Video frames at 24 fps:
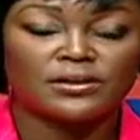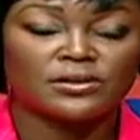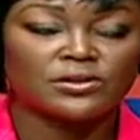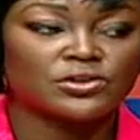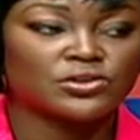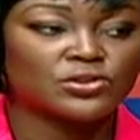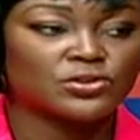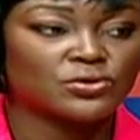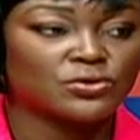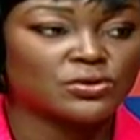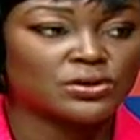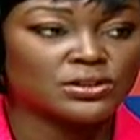a
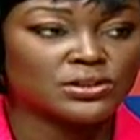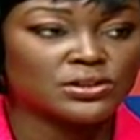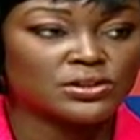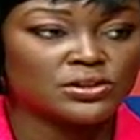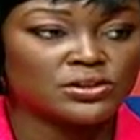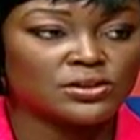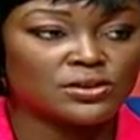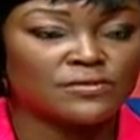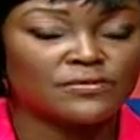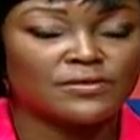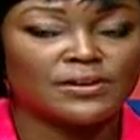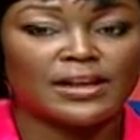
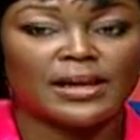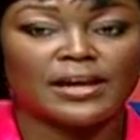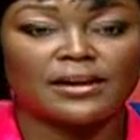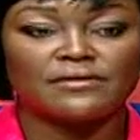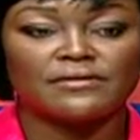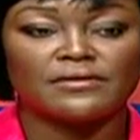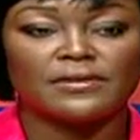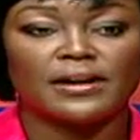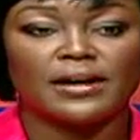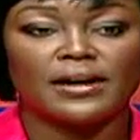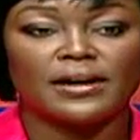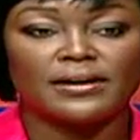shortage of
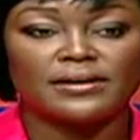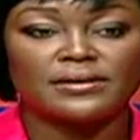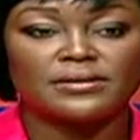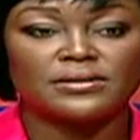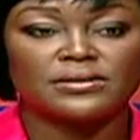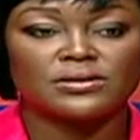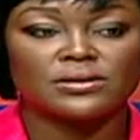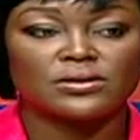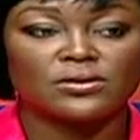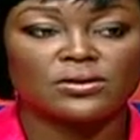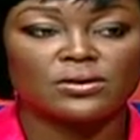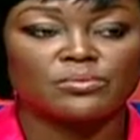
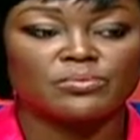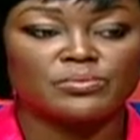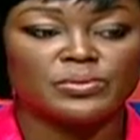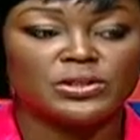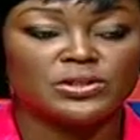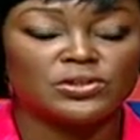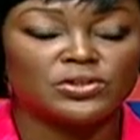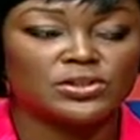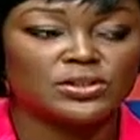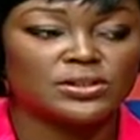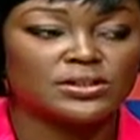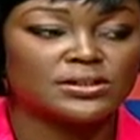lifeguards on our
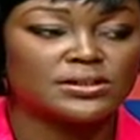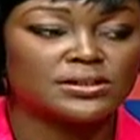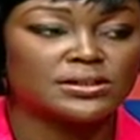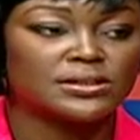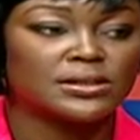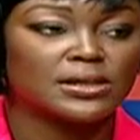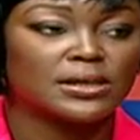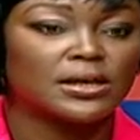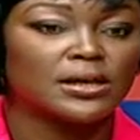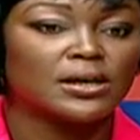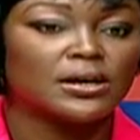beaches